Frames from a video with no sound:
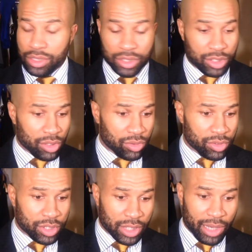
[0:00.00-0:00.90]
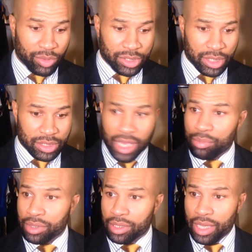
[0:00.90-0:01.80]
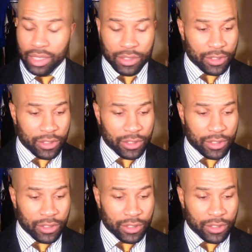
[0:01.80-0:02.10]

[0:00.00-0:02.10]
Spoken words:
And so tonight was an example of that.